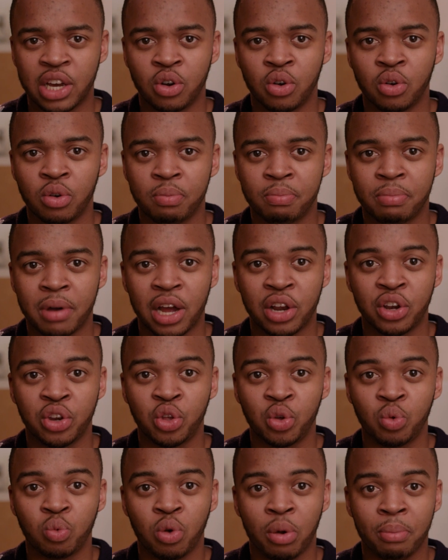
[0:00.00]
ill, but I
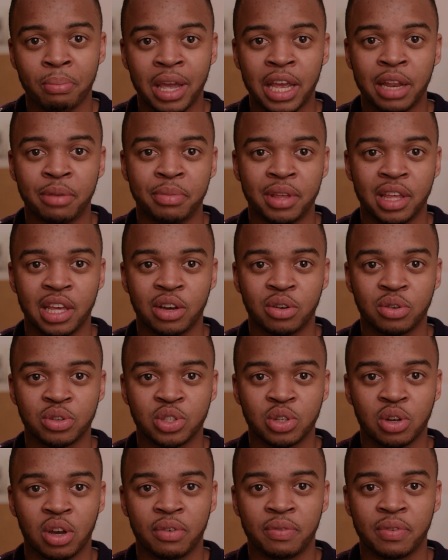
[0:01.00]
knew what made me ill,
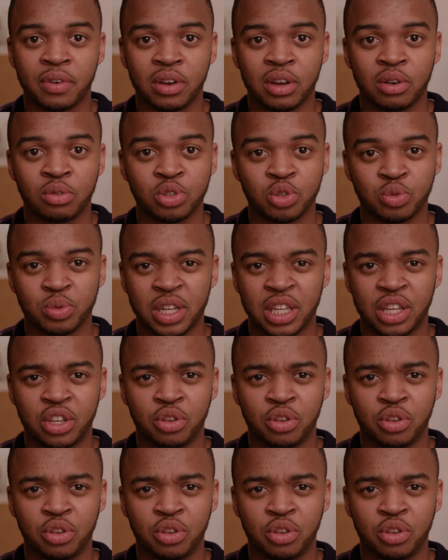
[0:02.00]
so I felt it was really